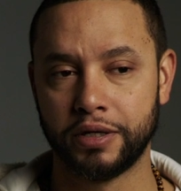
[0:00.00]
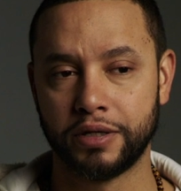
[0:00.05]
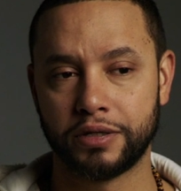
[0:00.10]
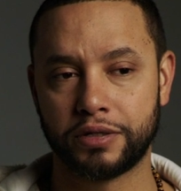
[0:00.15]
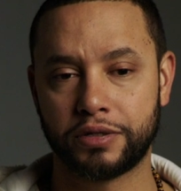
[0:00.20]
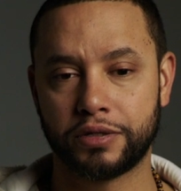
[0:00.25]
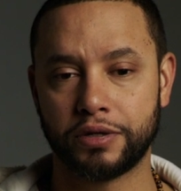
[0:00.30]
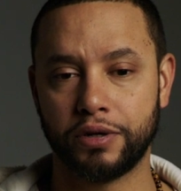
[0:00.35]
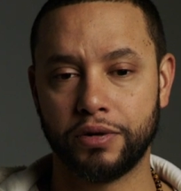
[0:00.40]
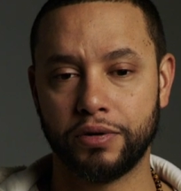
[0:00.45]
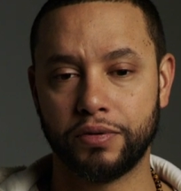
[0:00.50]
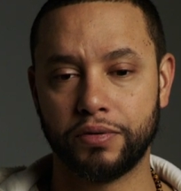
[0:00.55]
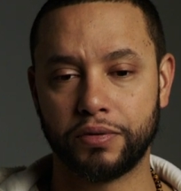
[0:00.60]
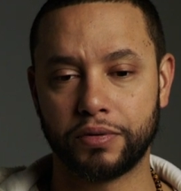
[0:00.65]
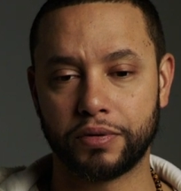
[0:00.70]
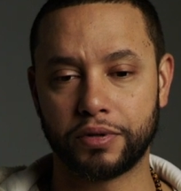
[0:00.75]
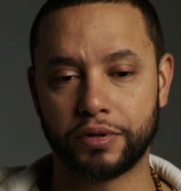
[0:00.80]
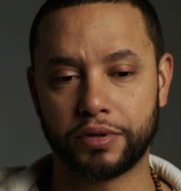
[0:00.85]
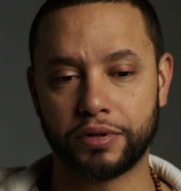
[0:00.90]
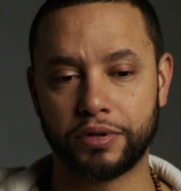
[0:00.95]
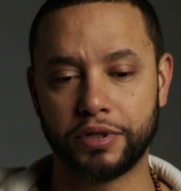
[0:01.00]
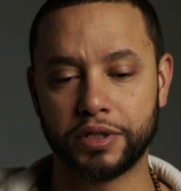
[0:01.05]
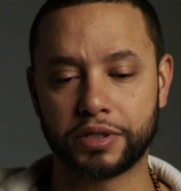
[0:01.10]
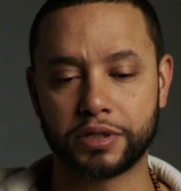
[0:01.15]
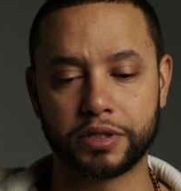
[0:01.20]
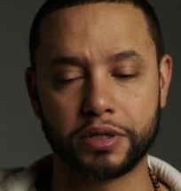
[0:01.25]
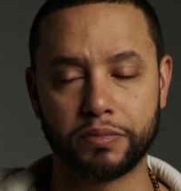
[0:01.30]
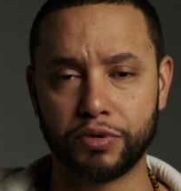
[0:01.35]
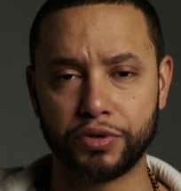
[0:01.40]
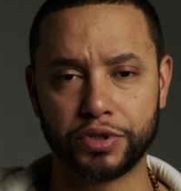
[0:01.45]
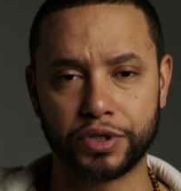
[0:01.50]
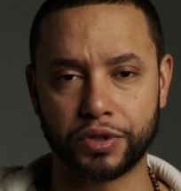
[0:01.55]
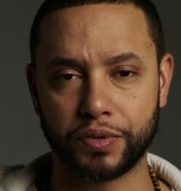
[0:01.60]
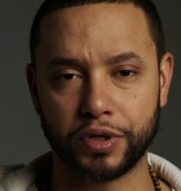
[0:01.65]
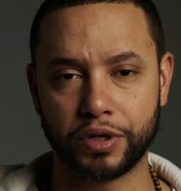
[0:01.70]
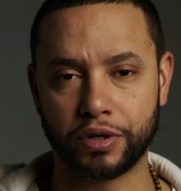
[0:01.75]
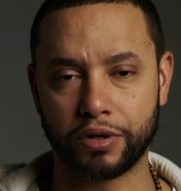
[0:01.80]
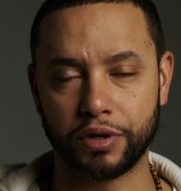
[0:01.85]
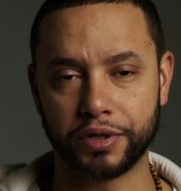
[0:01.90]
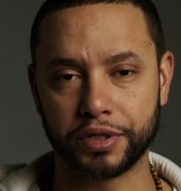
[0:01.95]
So this is the music
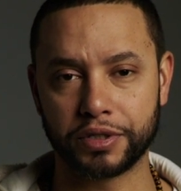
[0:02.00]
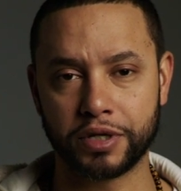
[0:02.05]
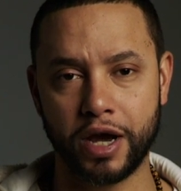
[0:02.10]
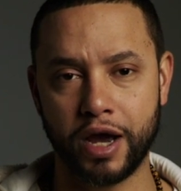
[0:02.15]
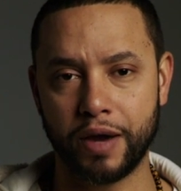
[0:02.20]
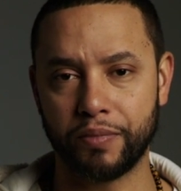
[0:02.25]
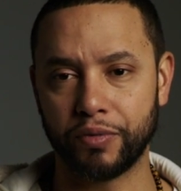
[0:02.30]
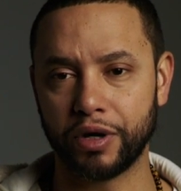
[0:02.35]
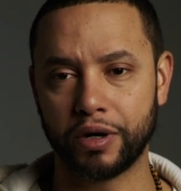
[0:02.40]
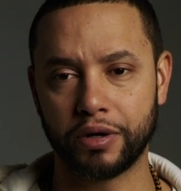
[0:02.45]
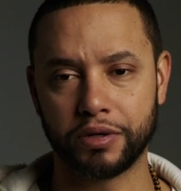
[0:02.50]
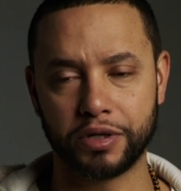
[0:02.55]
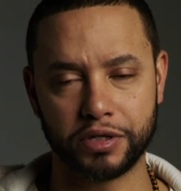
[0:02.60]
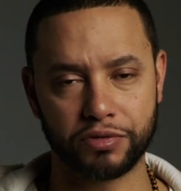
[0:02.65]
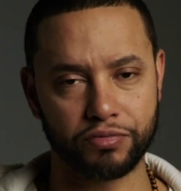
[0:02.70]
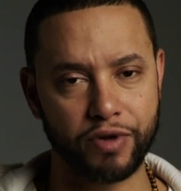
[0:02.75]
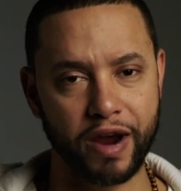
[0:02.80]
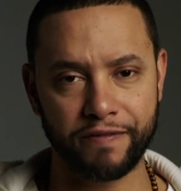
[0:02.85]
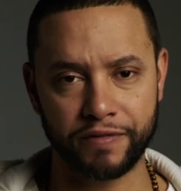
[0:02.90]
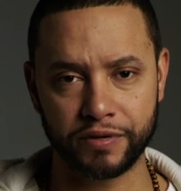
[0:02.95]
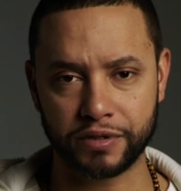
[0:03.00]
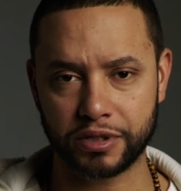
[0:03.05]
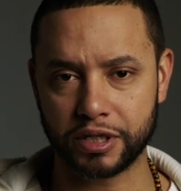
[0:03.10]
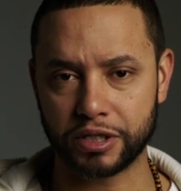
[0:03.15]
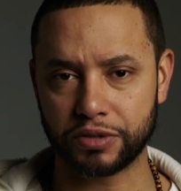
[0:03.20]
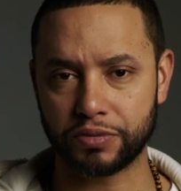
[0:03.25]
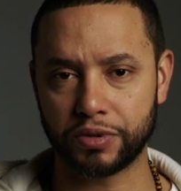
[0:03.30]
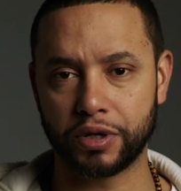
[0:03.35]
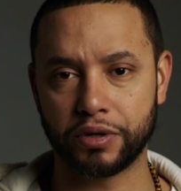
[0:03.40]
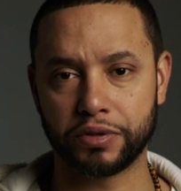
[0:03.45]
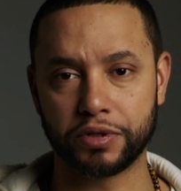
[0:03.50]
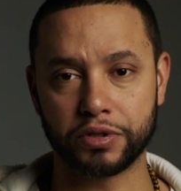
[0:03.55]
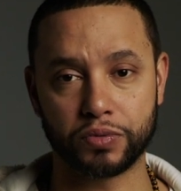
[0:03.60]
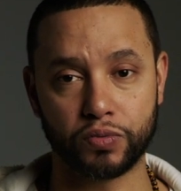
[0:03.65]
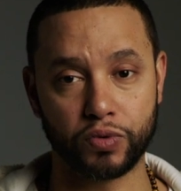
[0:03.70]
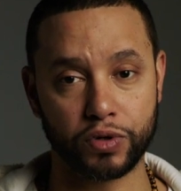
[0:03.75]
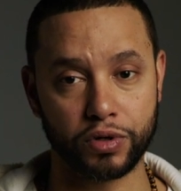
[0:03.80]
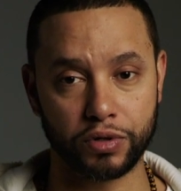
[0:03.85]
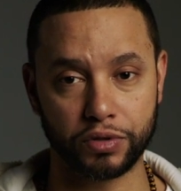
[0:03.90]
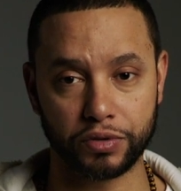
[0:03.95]
we hear all the time. We hear these references, we hear this
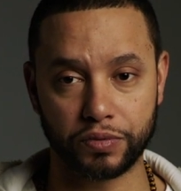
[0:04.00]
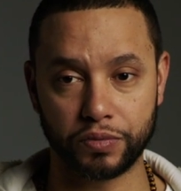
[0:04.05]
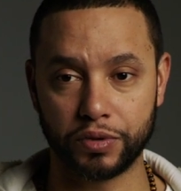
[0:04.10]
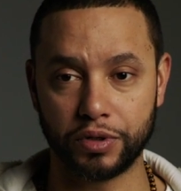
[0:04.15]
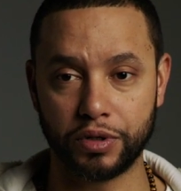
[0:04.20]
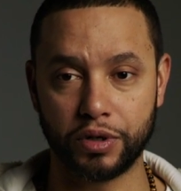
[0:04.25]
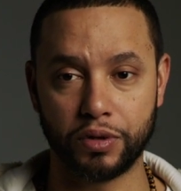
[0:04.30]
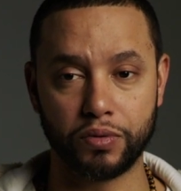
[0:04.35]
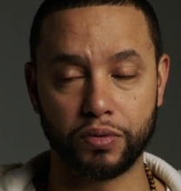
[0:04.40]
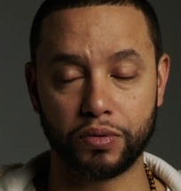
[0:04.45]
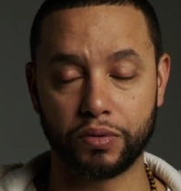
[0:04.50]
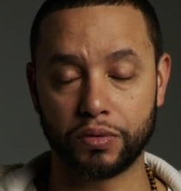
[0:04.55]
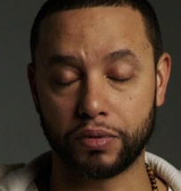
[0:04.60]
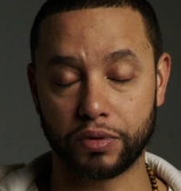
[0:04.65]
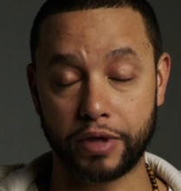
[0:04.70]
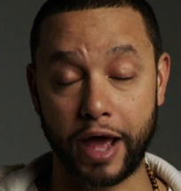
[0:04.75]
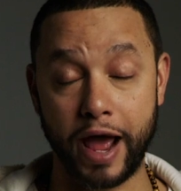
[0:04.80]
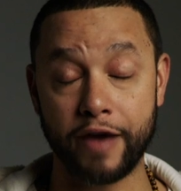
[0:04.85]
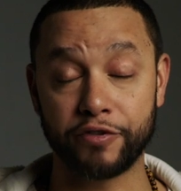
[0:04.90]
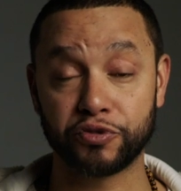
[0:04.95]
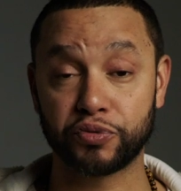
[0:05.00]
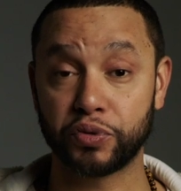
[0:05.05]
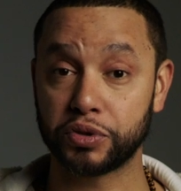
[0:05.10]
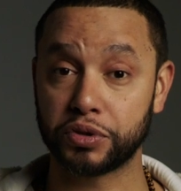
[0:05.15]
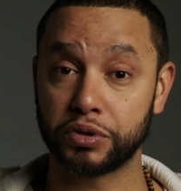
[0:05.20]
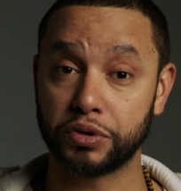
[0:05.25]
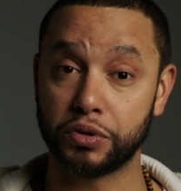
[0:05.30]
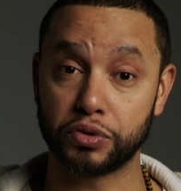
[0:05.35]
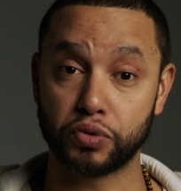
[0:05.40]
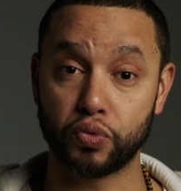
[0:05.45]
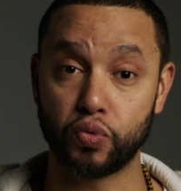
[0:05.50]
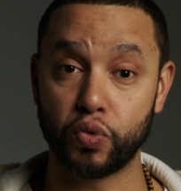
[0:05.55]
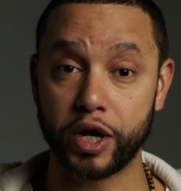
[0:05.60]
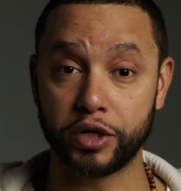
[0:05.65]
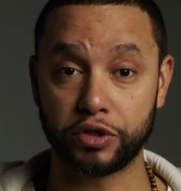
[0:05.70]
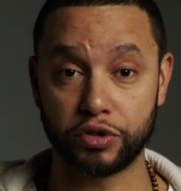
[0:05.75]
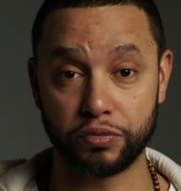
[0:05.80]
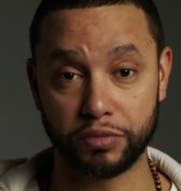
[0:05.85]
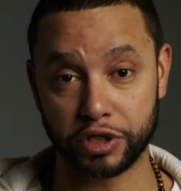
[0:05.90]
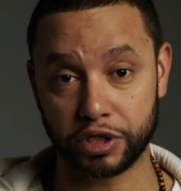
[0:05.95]
world. We know the average person knows
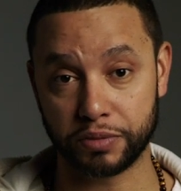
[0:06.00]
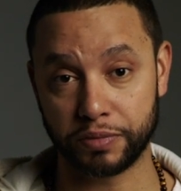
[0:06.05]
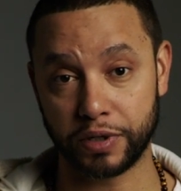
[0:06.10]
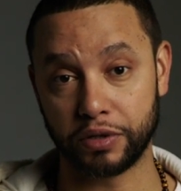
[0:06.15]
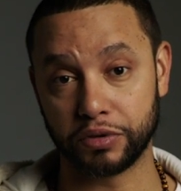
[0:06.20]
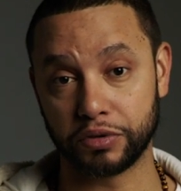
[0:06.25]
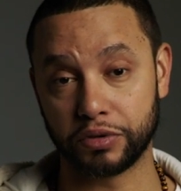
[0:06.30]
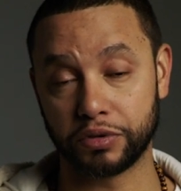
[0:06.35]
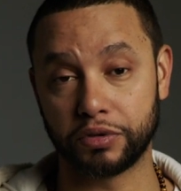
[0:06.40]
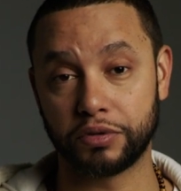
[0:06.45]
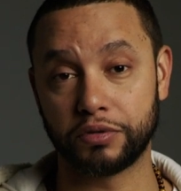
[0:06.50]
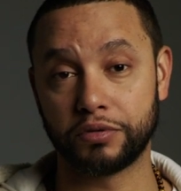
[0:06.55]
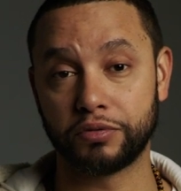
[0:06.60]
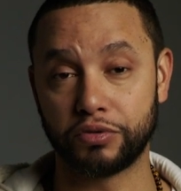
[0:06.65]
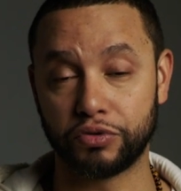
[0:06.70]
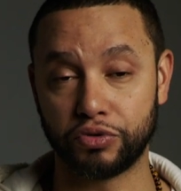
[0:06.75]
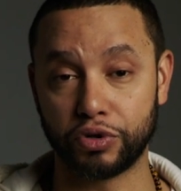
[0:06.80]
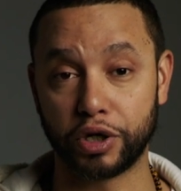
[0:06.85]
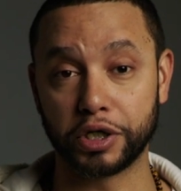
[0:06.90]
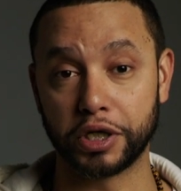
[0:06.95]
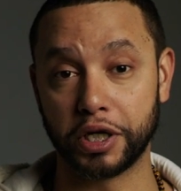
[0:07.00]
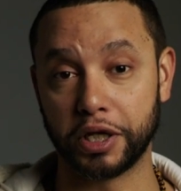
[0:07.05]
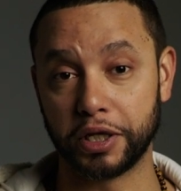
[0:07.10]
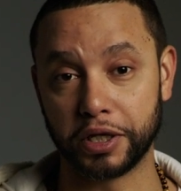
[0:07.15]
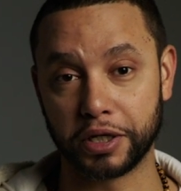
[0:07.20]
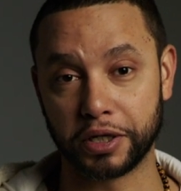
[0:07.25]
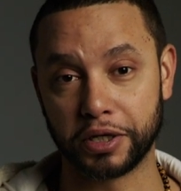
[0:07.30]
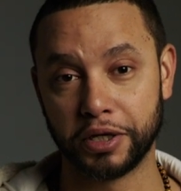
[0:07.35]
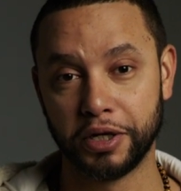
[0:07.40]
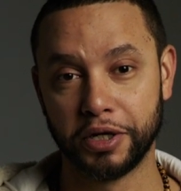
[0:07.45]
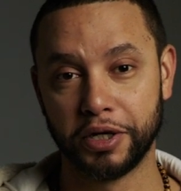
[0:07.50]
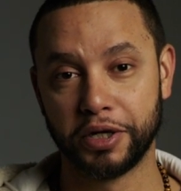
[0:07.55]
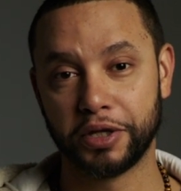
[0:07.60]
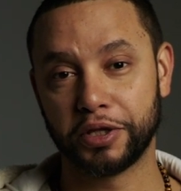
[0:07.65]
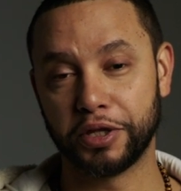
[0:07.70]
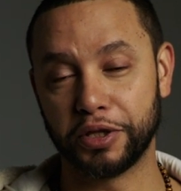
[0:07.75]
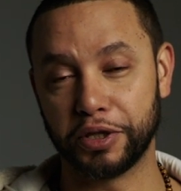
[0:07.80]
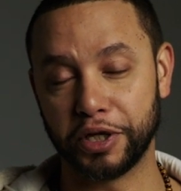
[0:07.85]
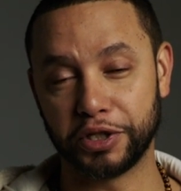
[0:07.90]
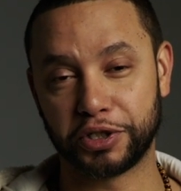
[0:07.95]
way too much about drug dealing
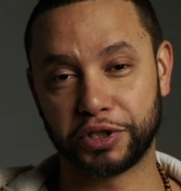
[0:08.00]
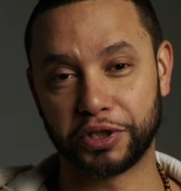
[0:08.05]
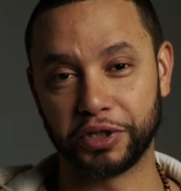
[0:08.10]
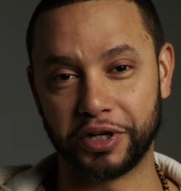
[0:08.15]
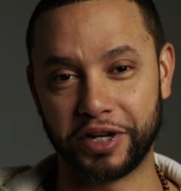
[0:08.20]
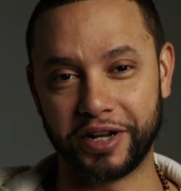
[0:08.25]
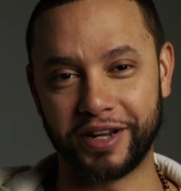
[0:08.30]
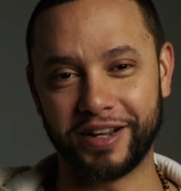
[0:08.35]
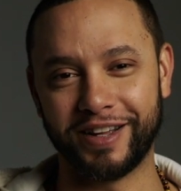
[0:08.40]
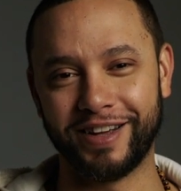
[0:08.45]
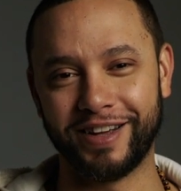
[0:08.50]
than they should